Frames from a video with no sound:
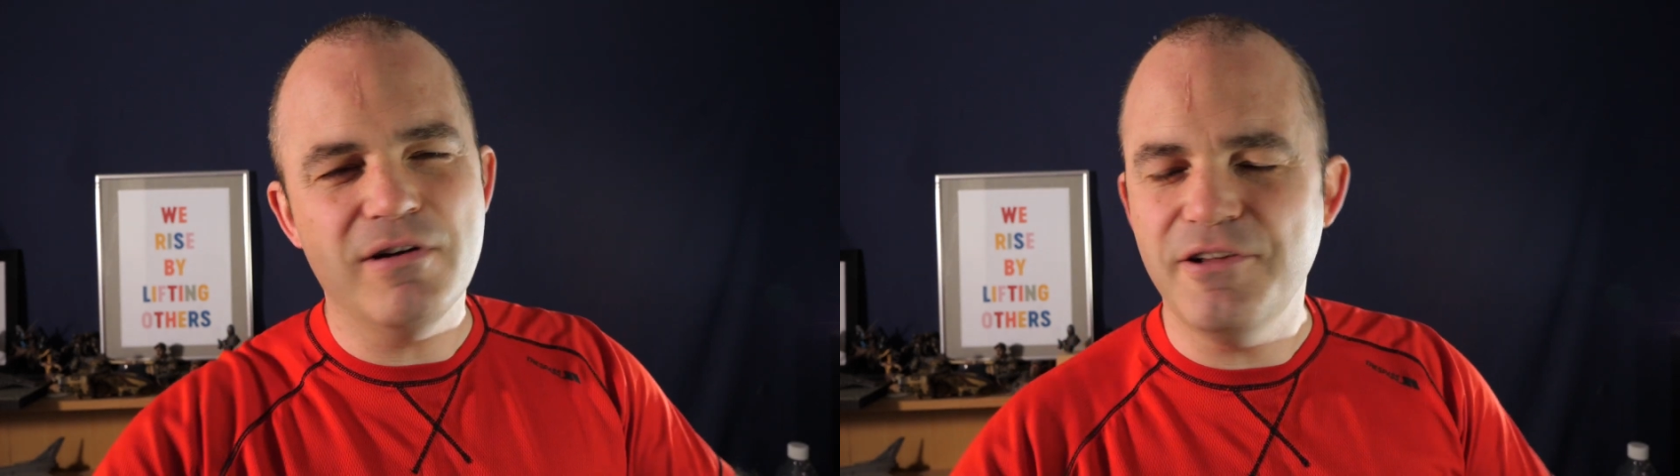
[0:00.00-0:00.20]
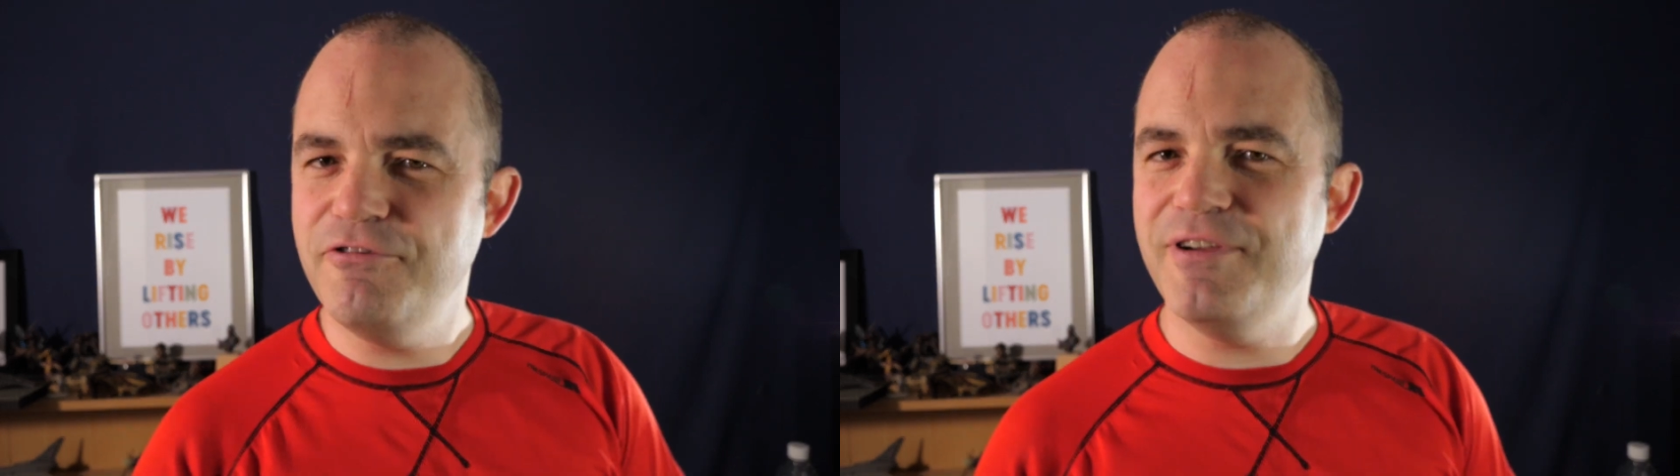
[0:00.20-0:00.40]

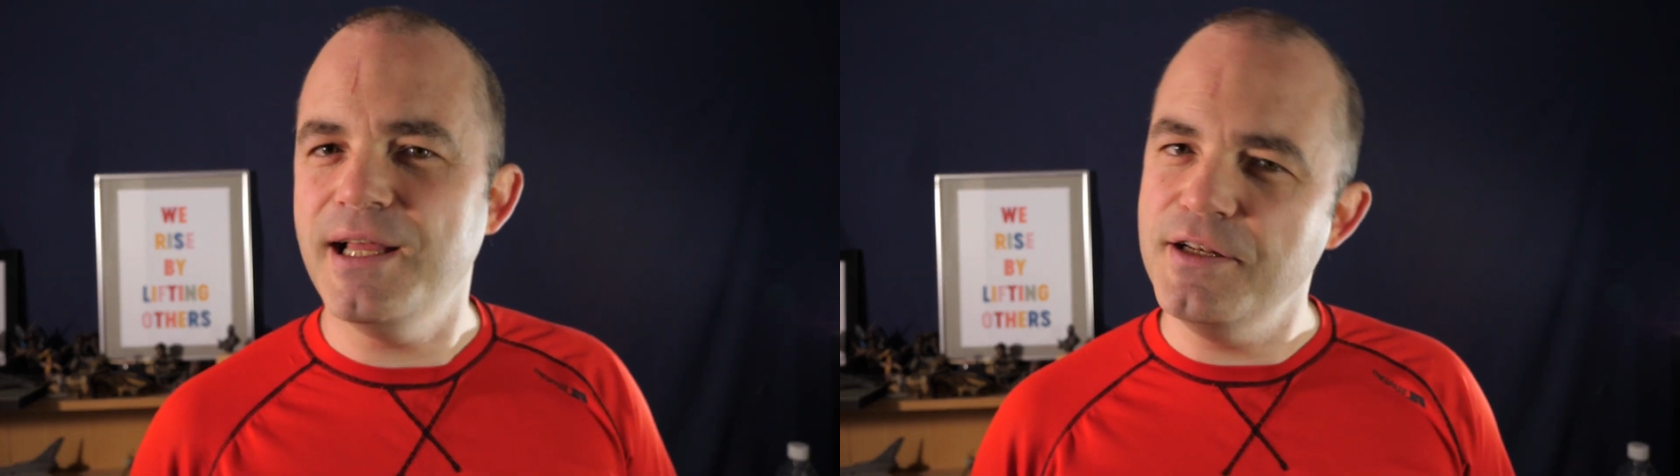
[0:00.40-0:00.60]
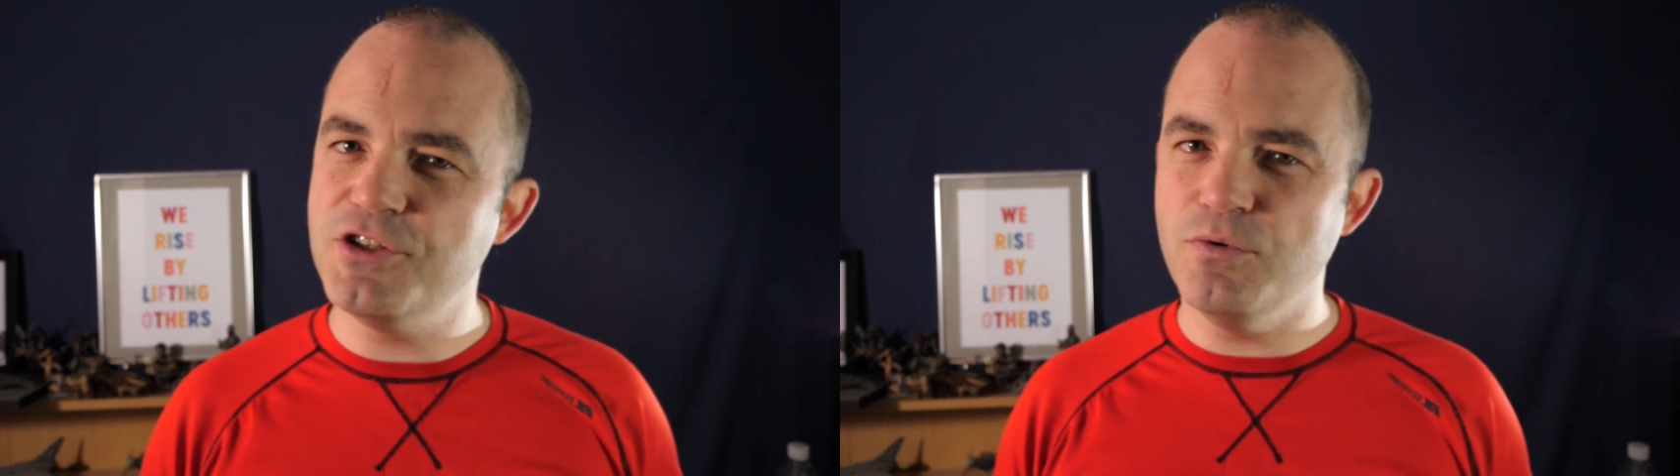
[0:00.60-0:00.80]
really fit
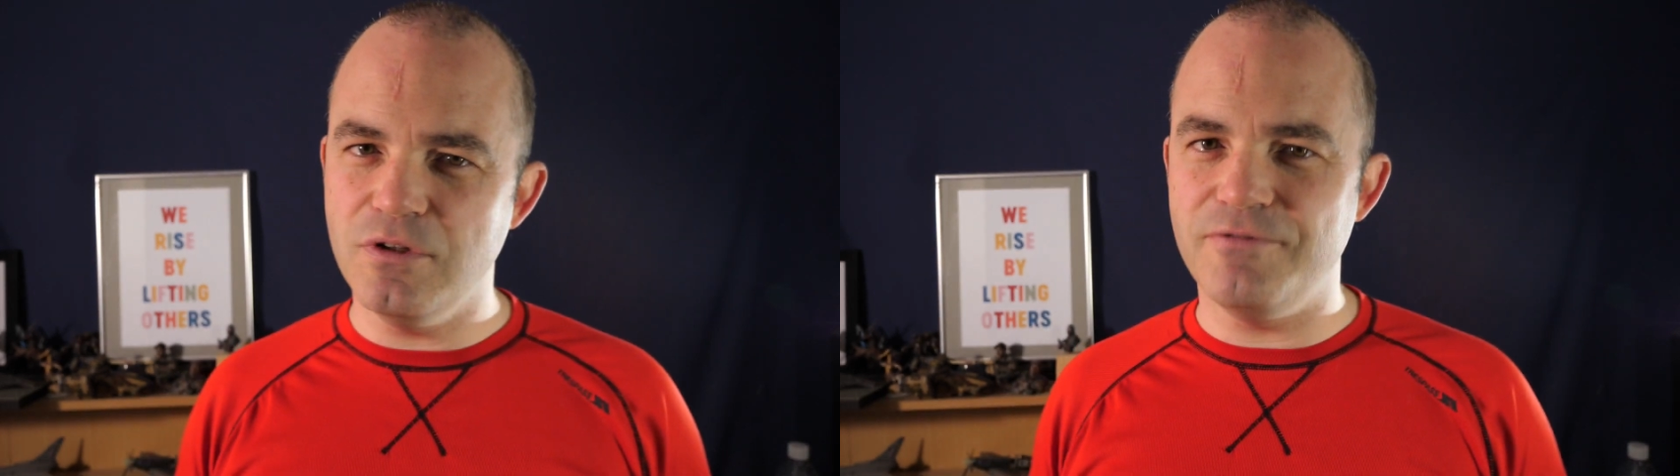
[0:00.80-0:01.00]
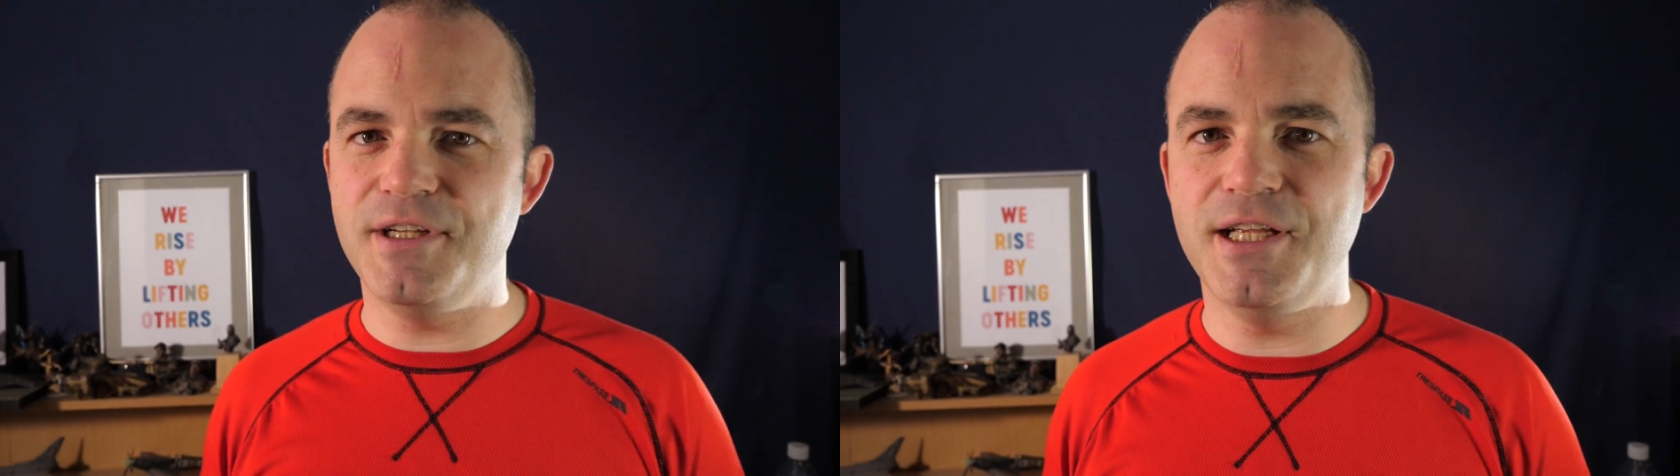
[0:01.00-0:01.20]
into
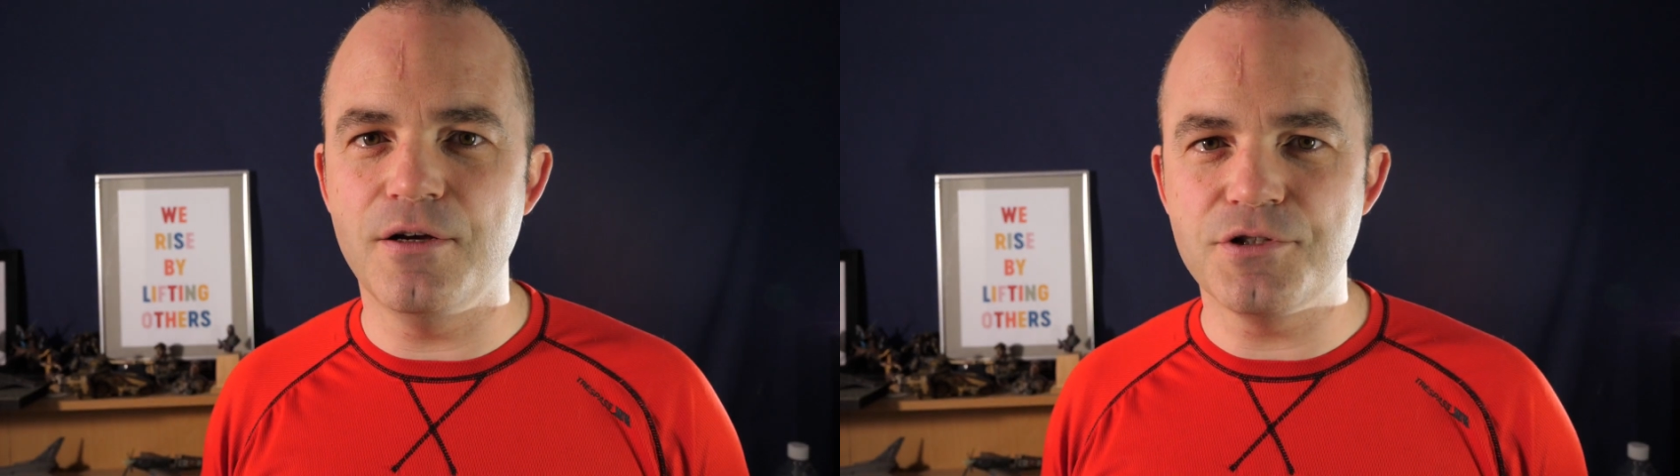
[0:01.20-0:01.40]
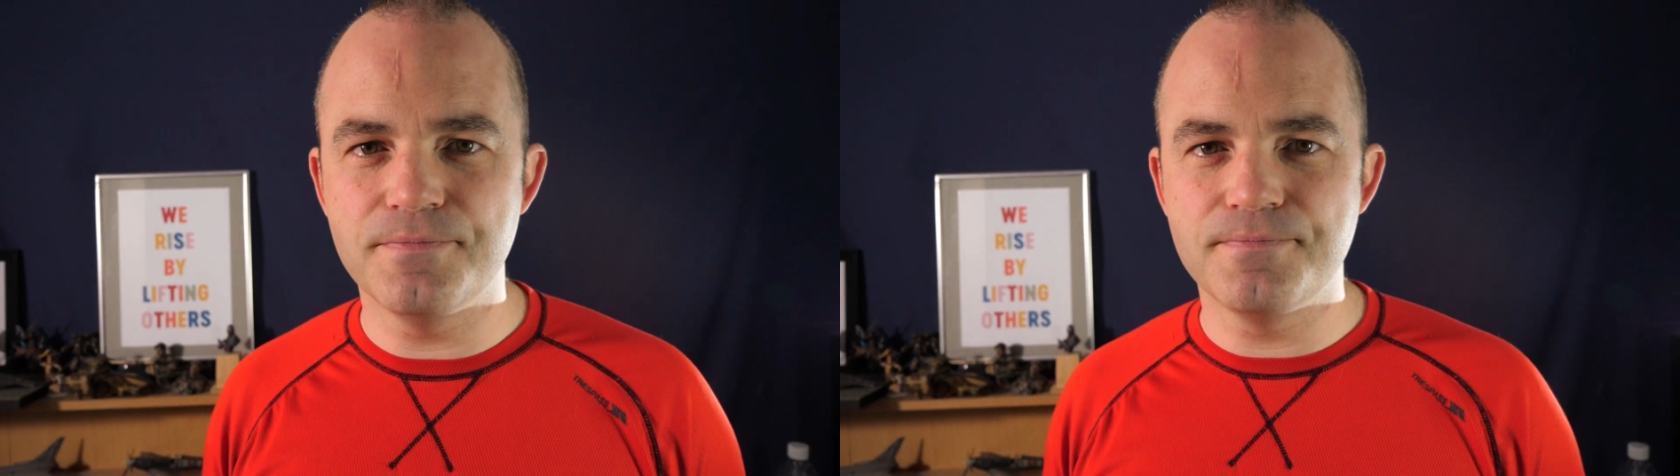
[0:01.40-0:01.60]
all the videos.